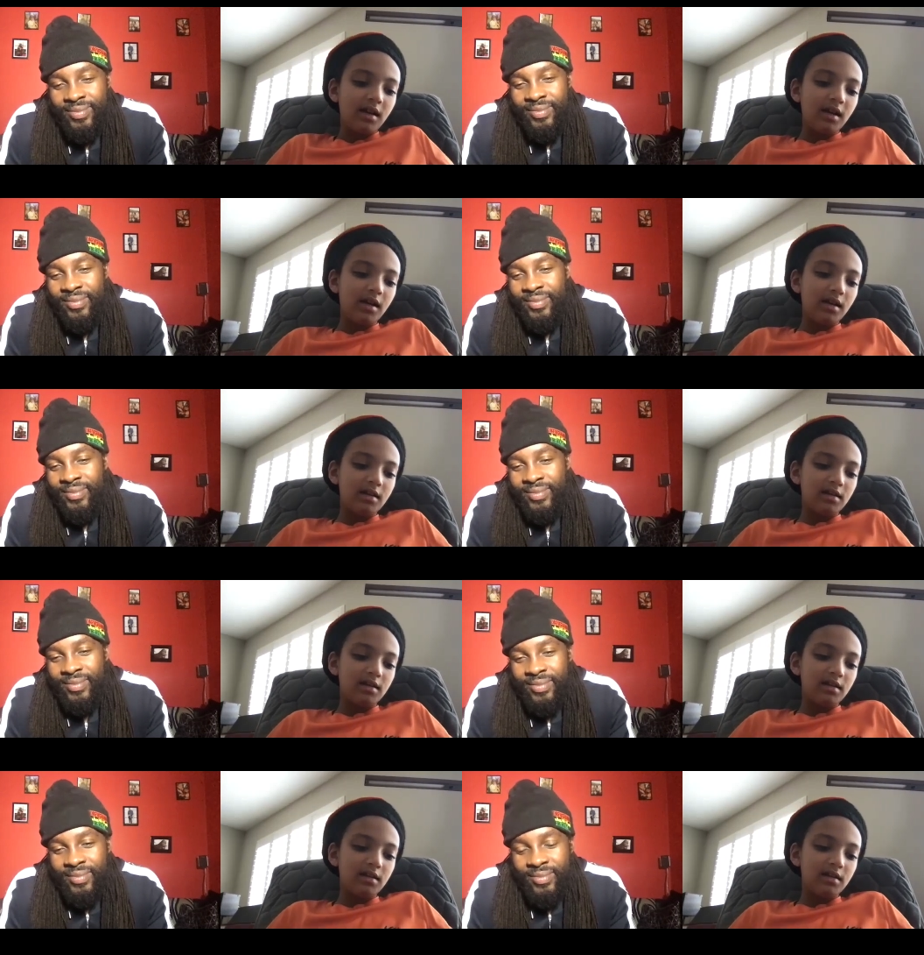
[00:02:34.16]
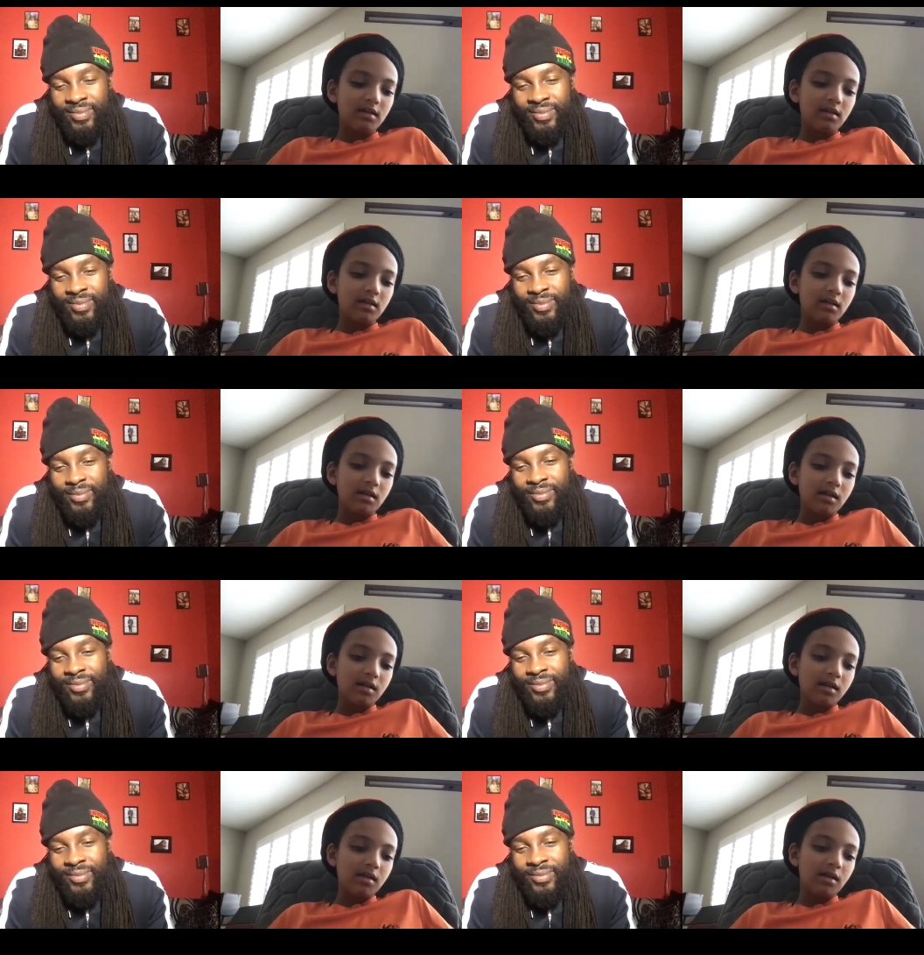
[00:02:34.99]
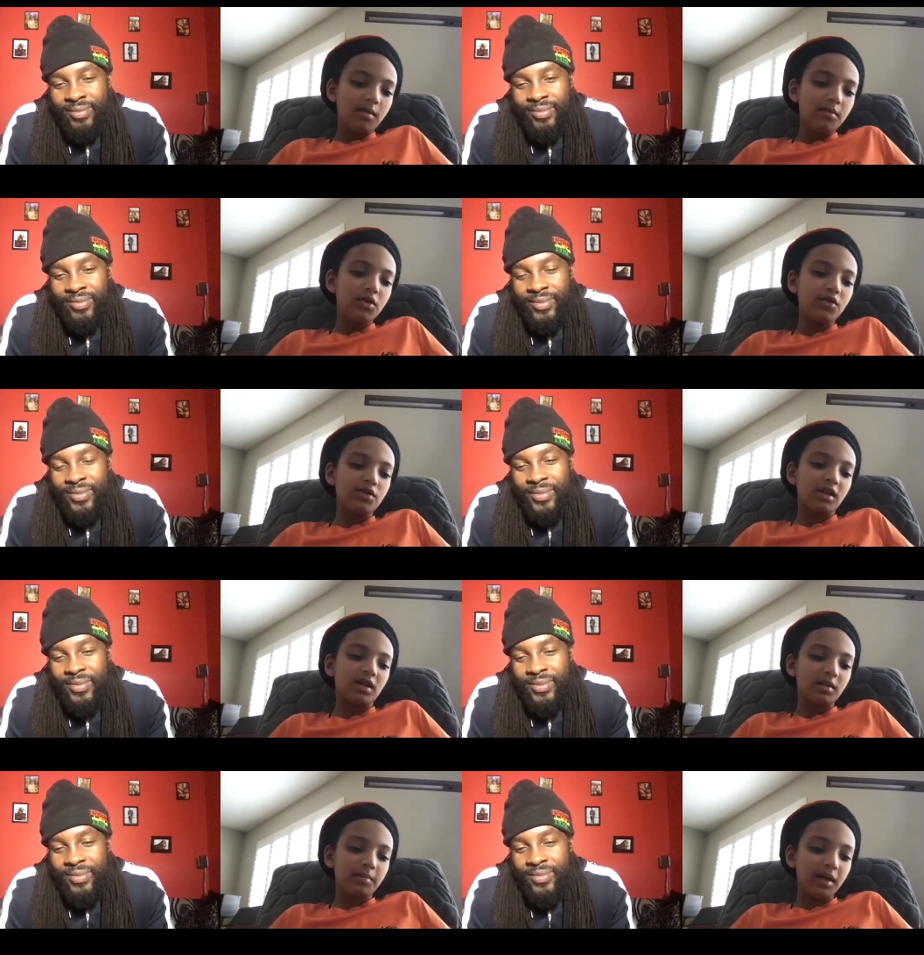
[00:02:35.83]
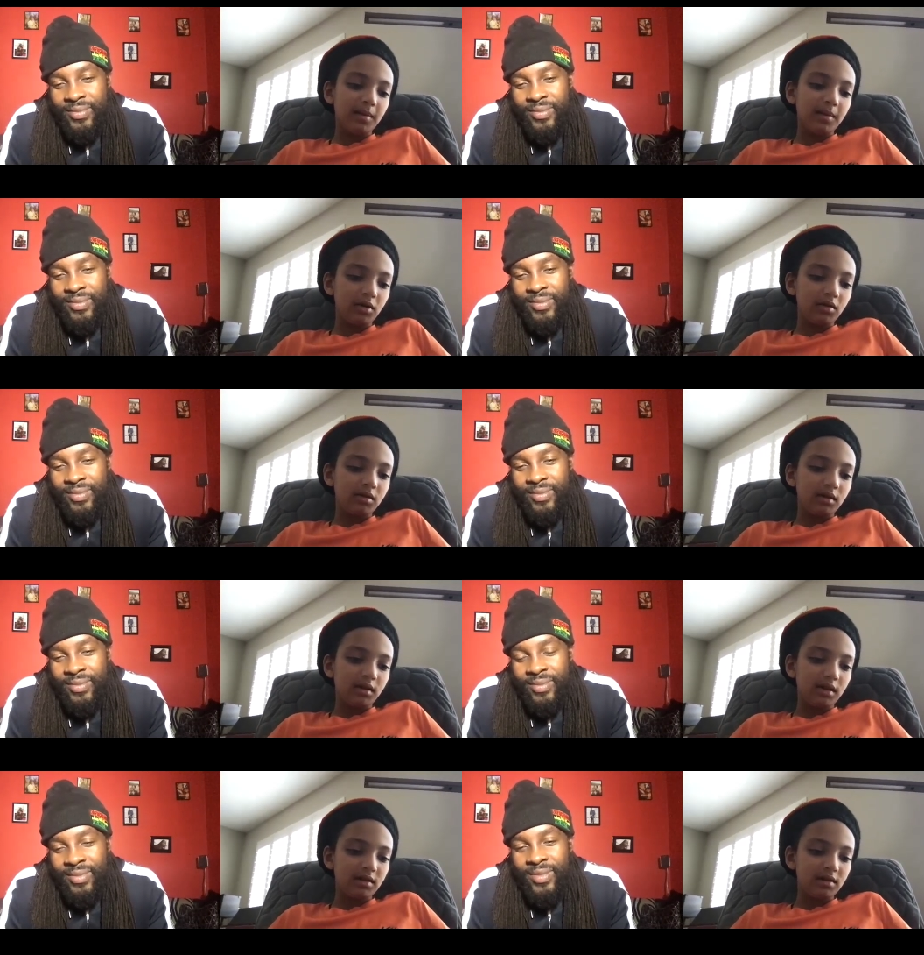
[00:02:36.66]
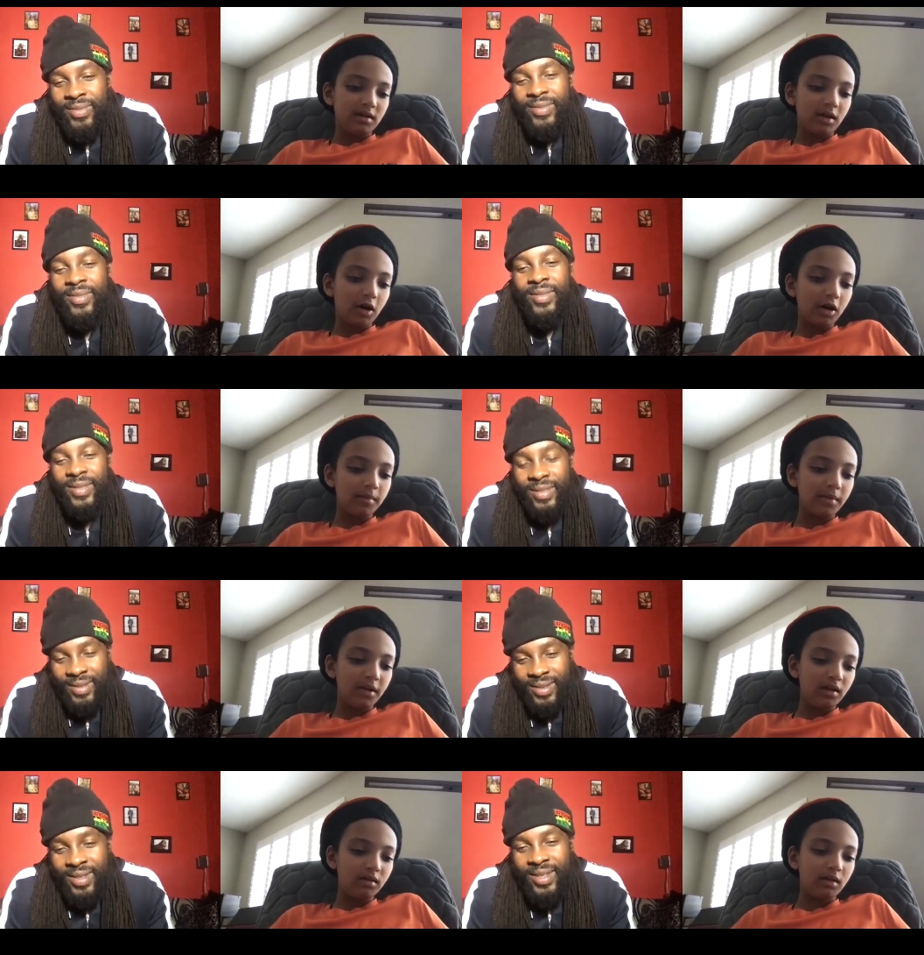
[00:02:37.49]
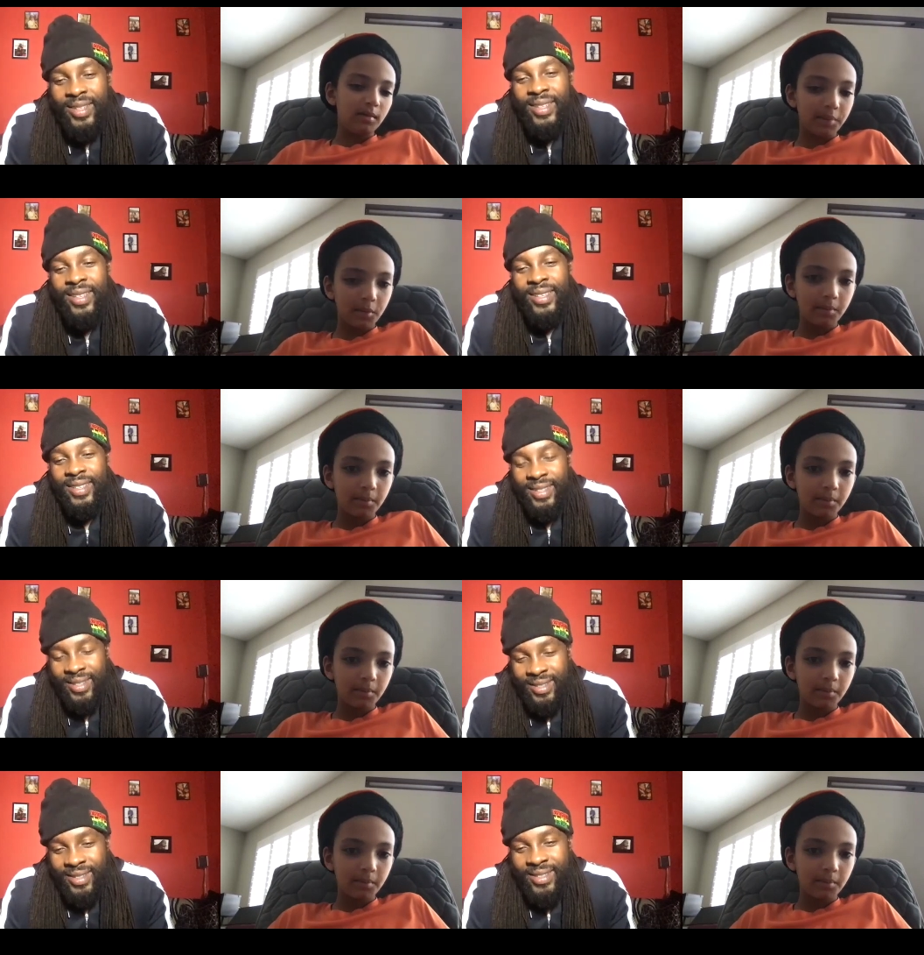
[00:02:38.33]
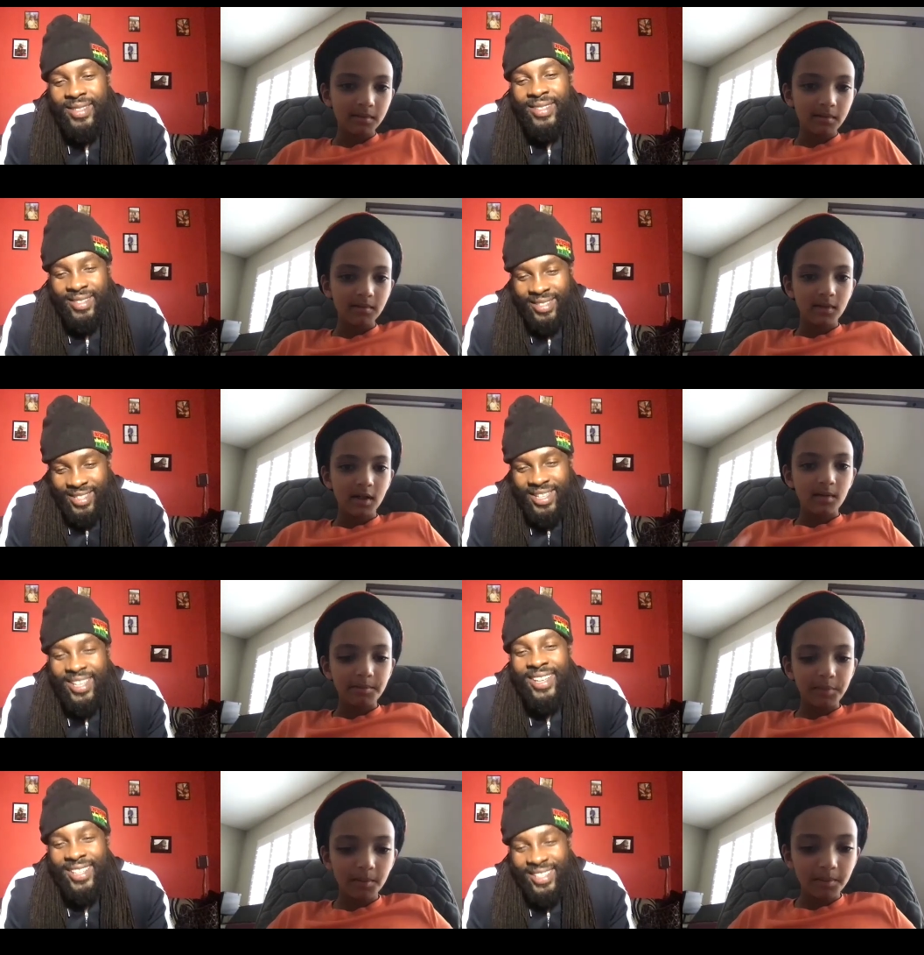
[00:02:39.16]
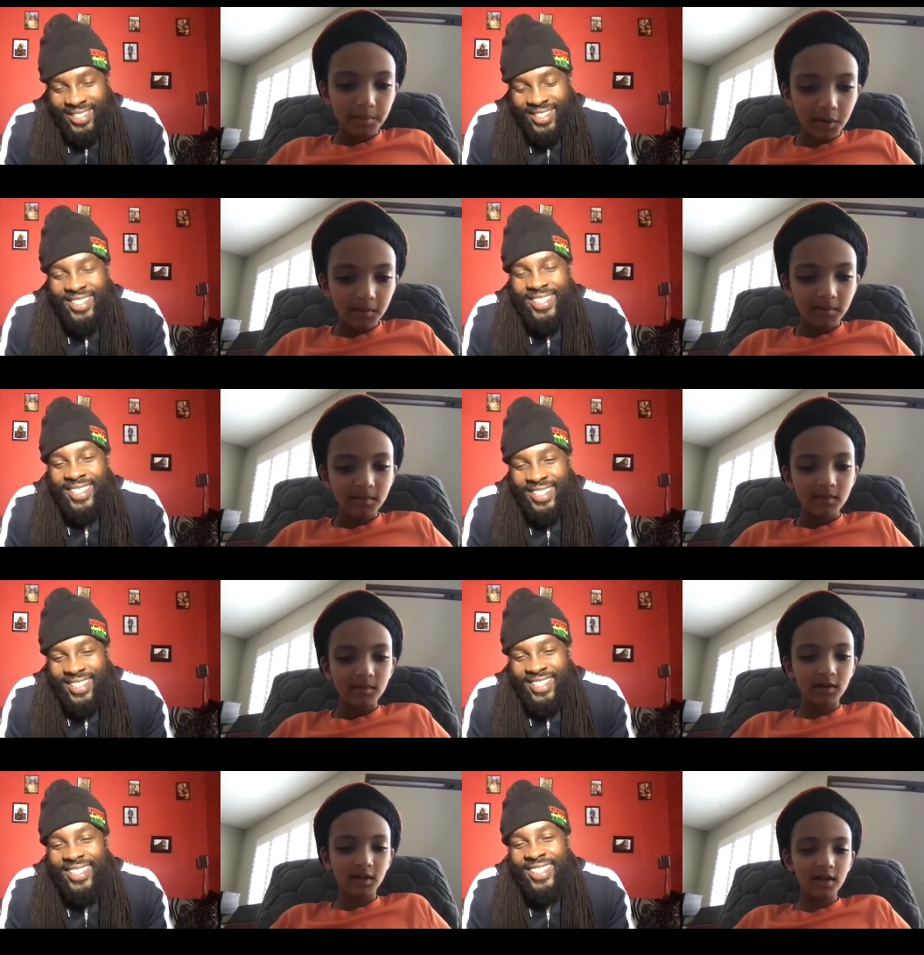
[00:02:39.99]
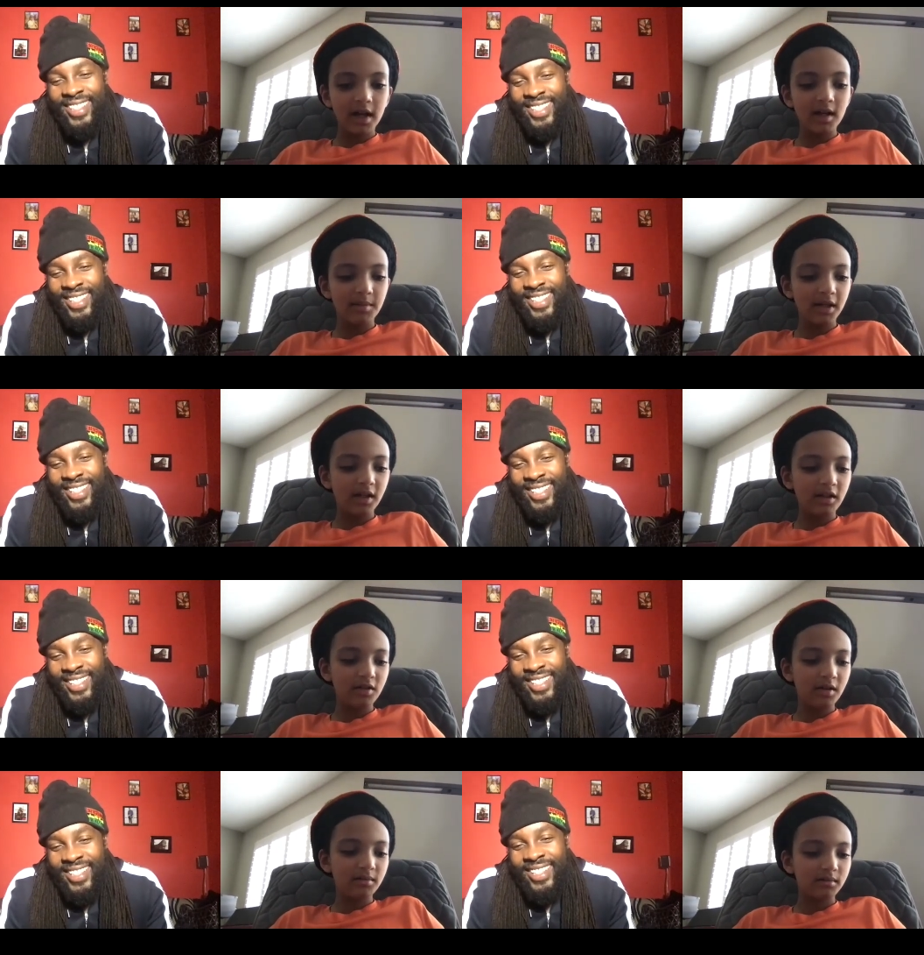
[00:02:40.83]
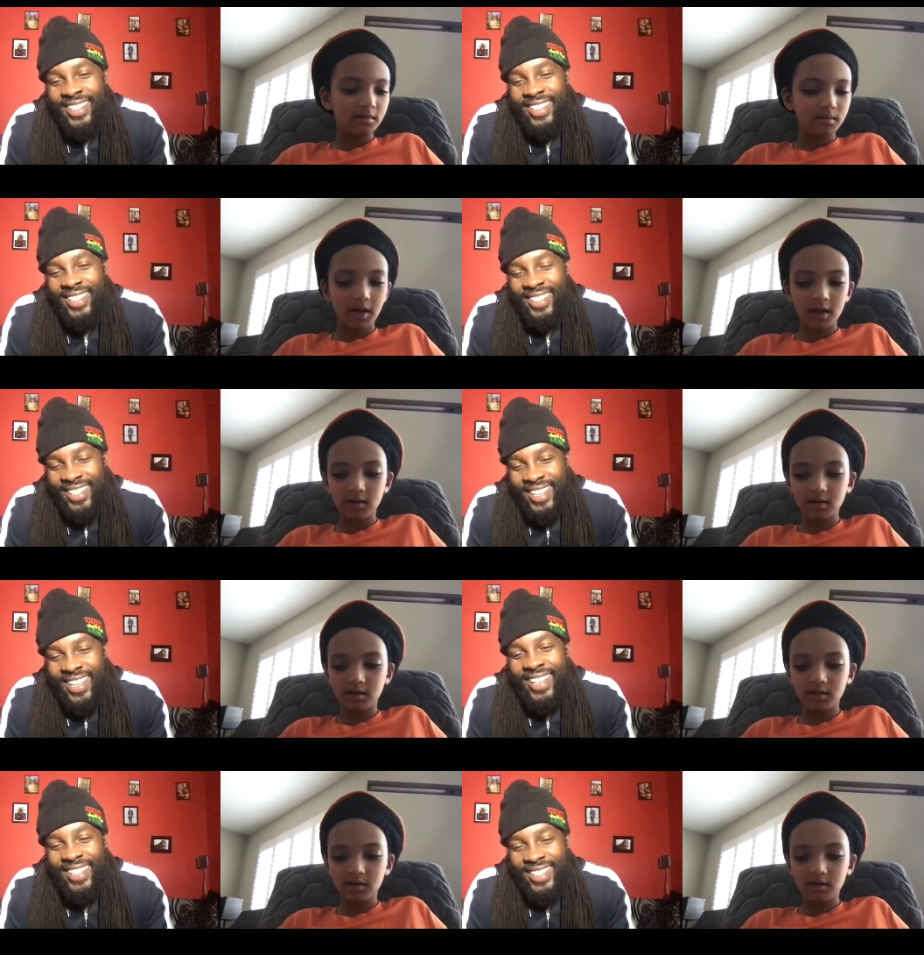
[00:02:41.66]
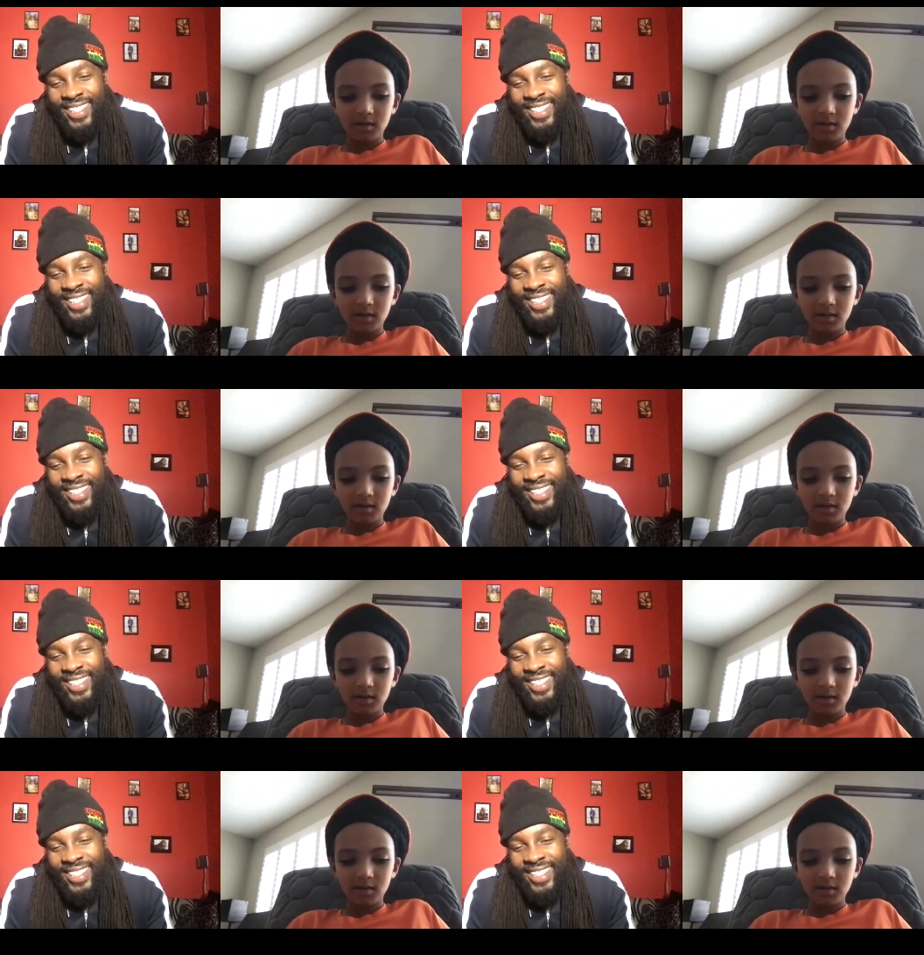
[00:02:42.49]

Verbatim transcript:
Speaker 1: is the music of the people. It's the heartbeat, the boom, boom. Yeah. Boom, boom. The Nyabinghi drum pattern. Yeah.